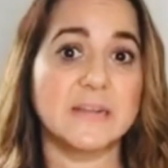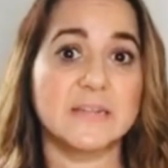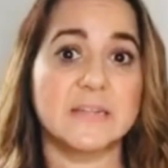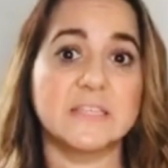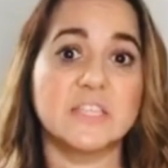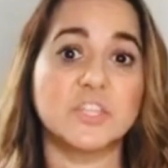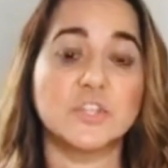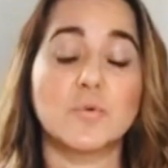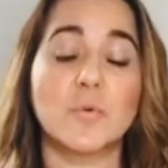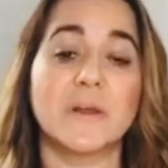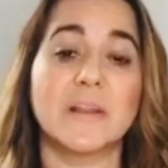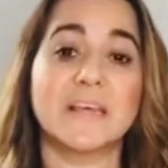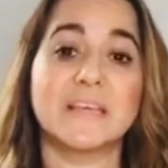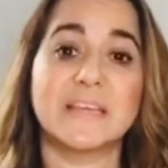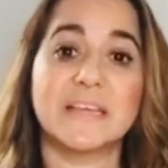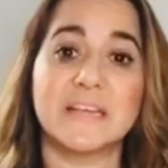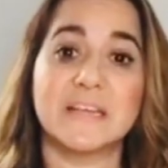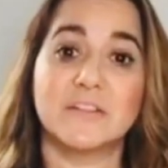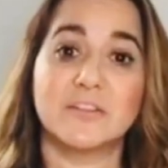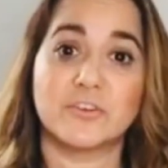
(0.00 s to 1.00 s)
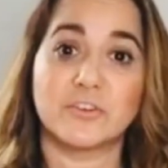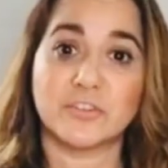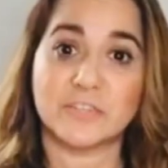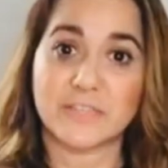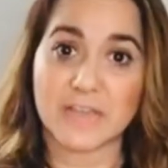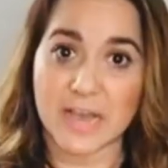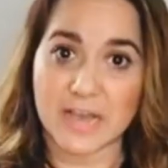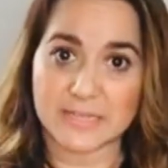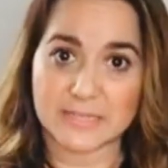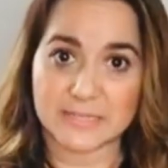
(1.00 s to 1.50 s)
and this is what a healer
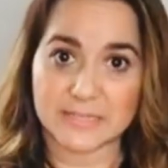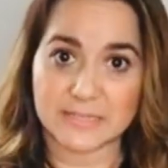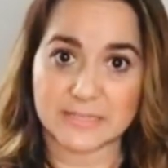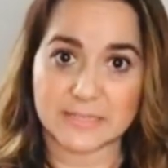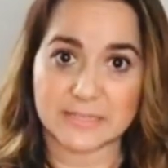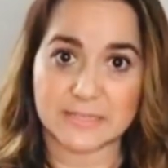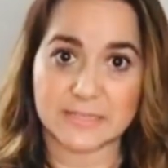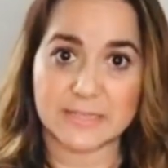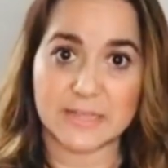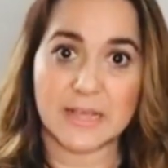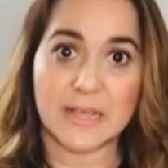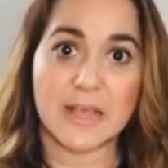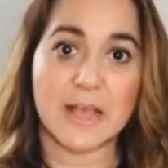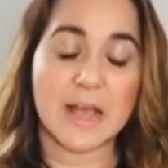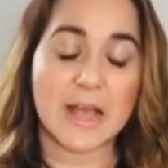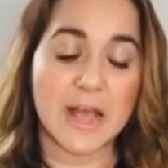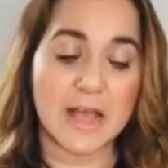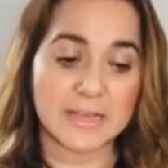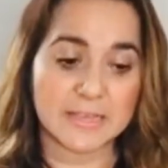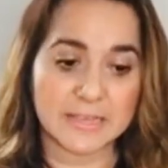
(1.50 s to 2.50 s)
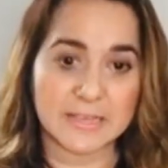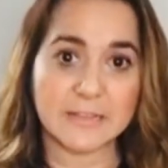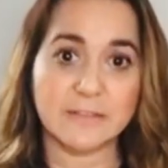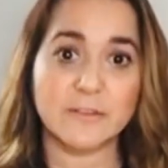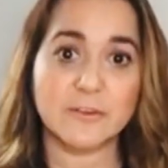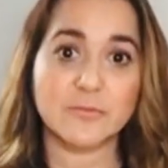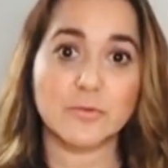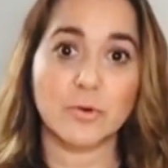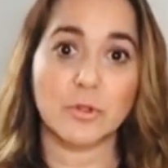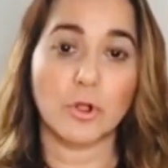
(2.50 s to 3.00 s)
does a
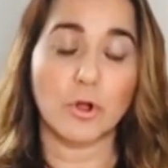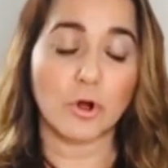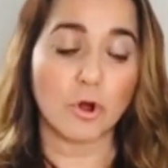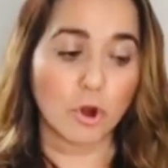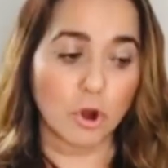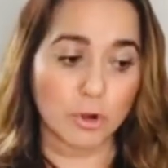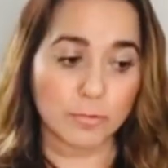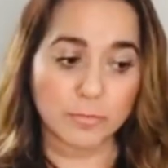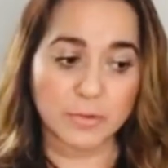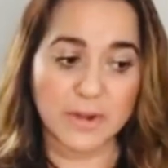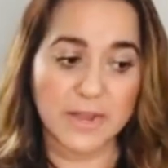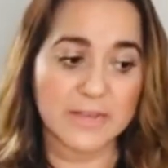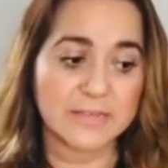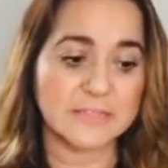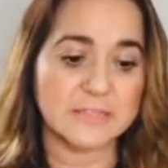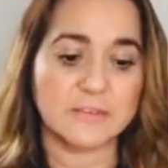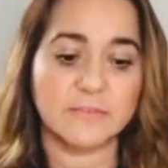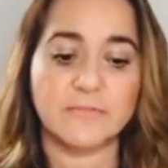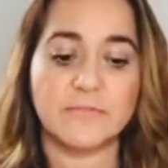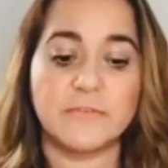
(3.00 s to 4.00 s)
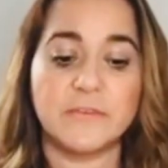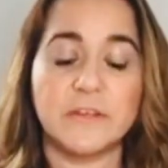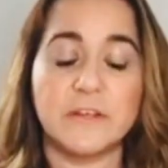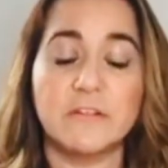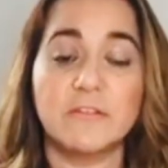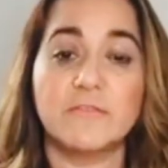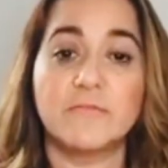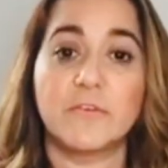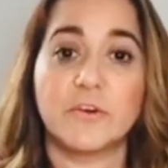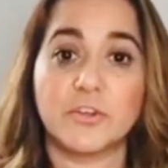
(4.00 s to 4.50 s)
healer will harmonize the
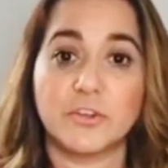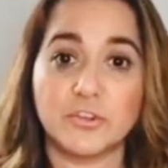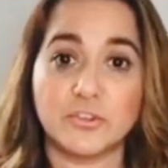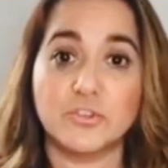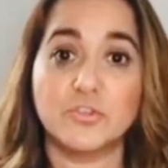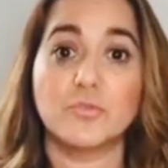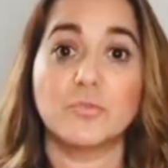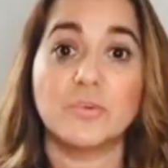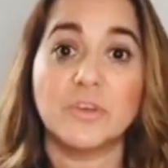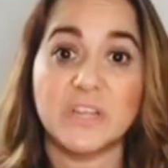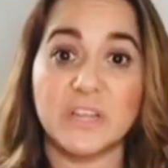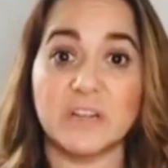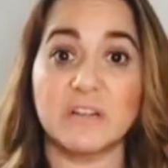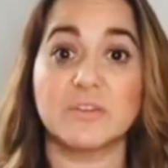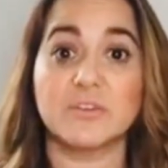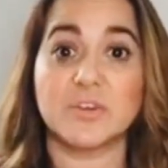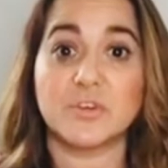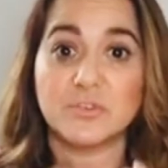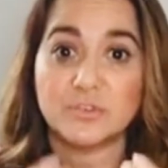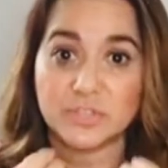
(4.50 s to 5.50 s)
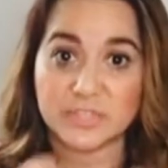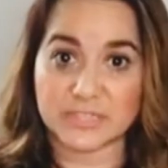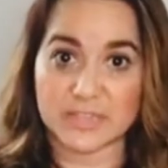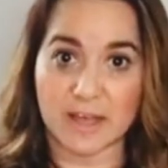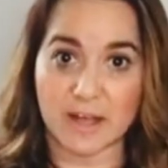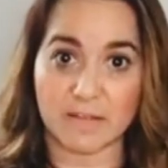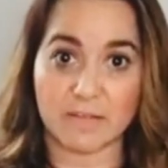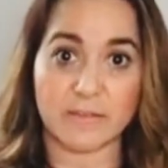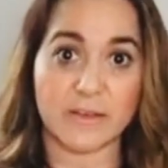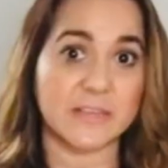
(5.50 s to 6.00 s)
field for you to heal
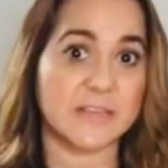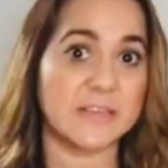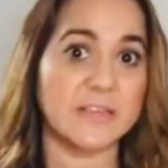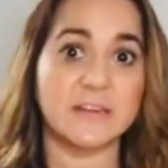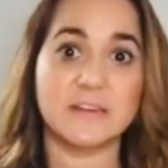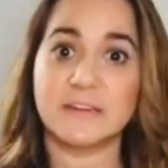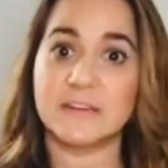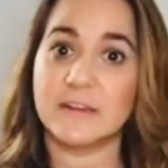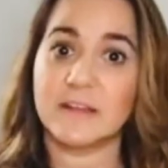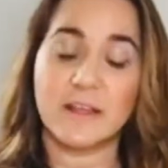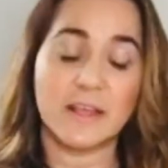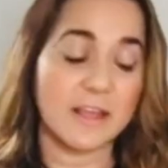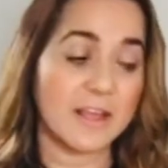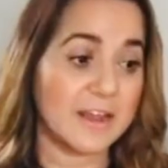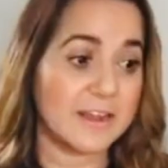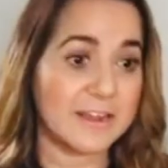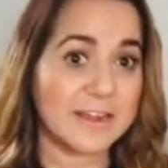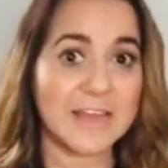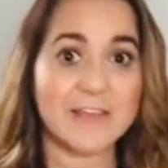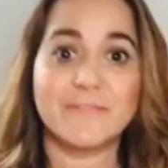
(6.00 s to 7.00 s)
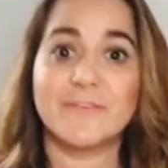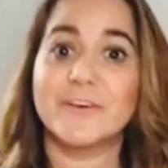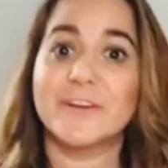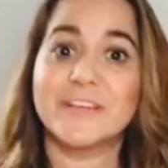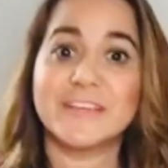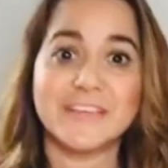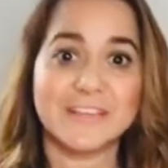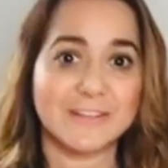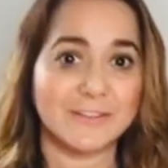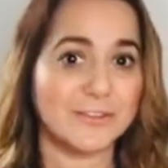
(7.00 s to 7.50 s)
yourself. A, healer never
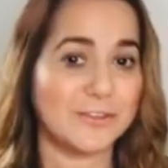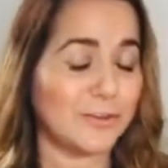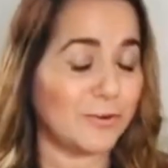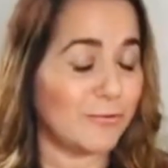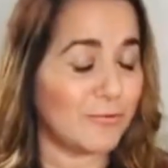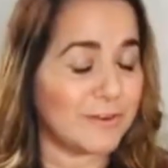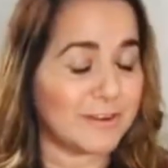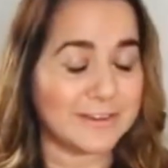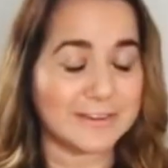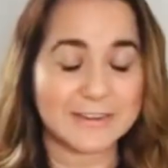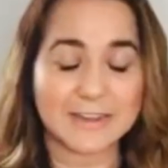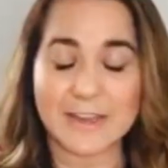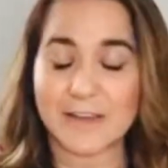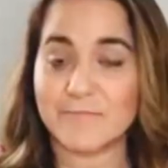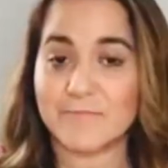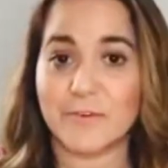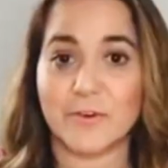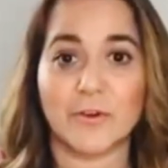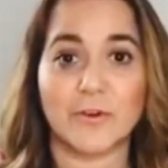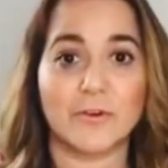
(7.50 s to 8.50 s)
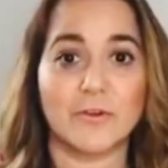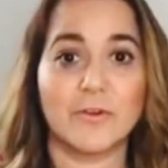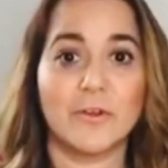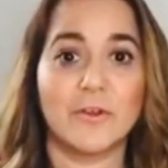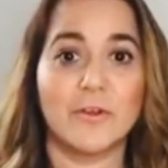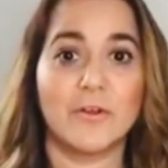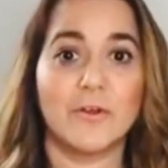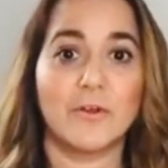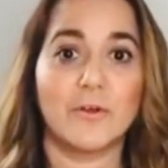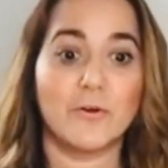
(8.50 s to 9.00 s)
heal you, never.
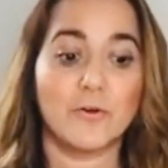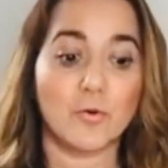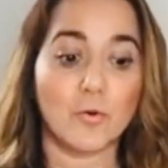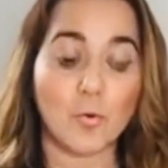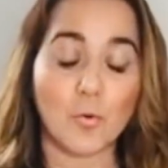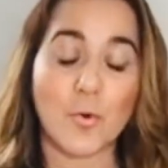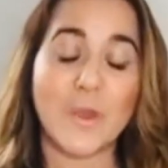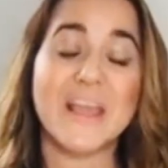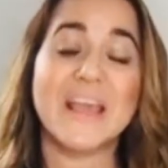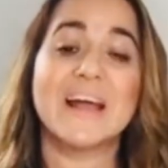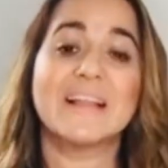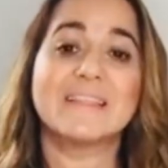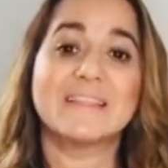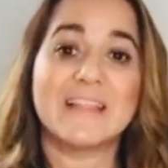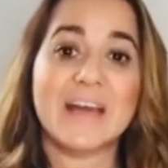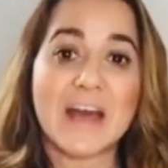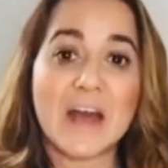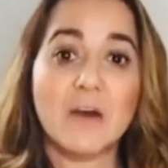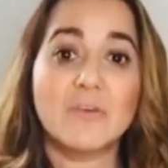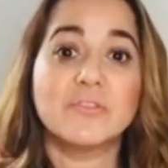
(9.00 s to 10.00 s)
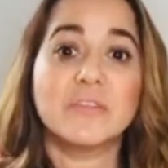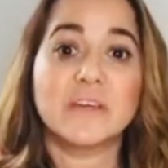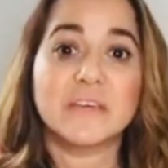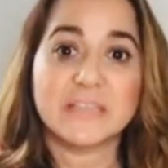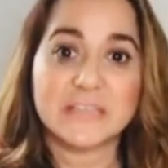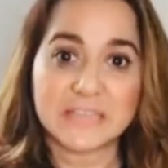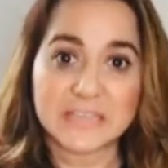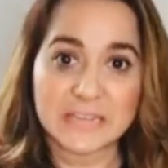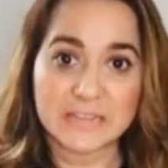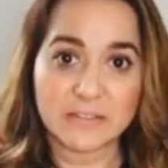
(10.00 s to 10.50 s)
We allow the
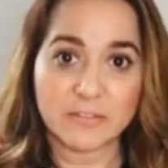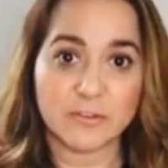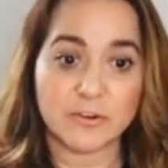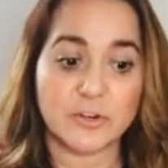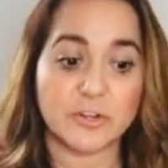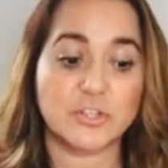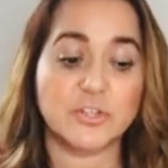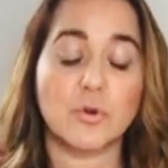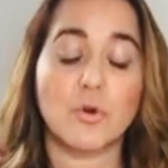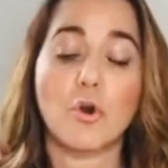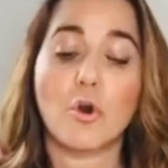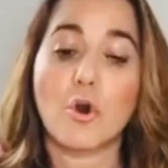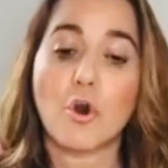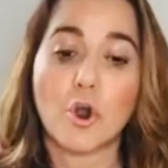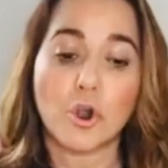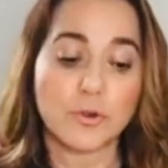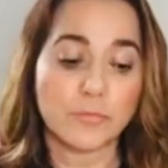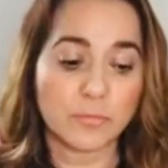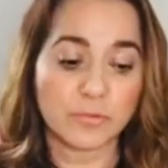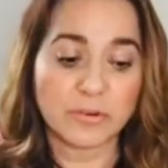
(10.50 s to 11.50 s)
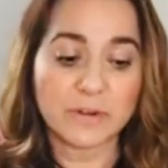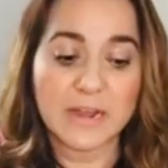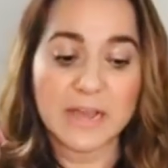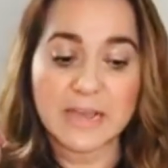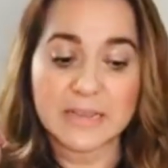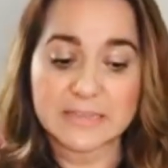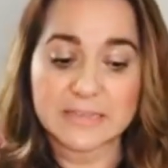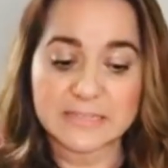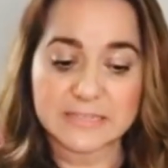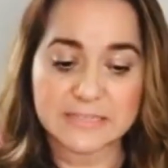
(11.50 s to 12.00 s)
healer to
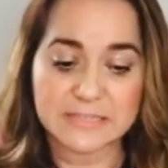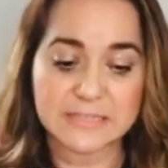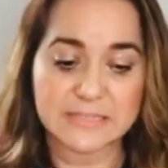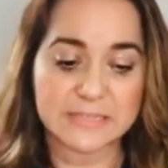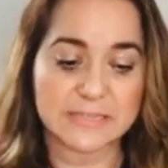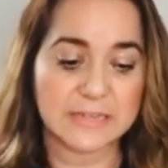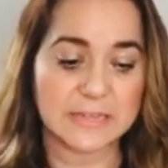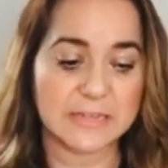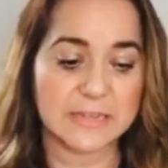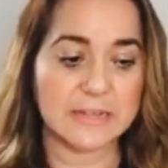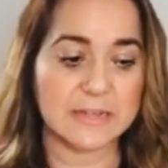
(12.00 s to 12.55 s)
harmonize